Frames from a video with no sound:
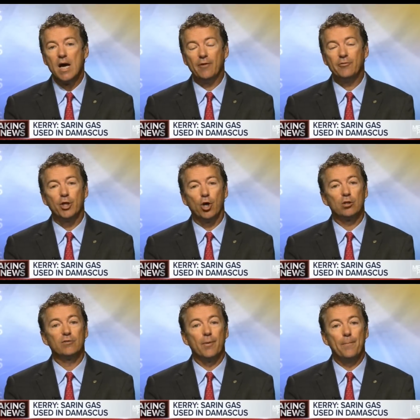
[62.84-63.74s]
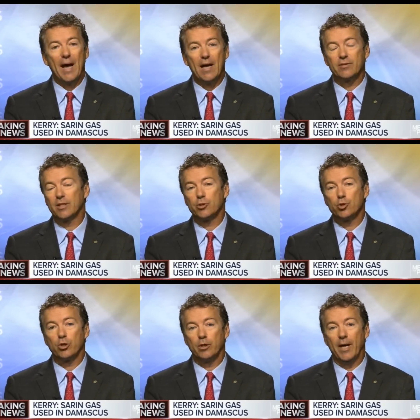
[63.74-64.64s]
I think all of the bad things
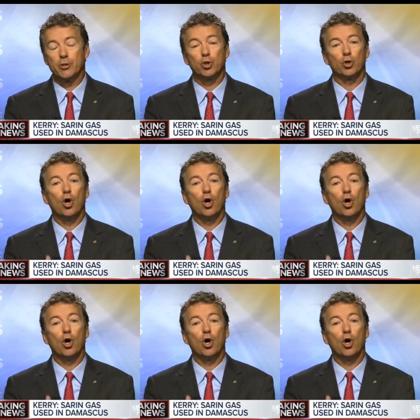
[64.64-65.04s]
you can imagine are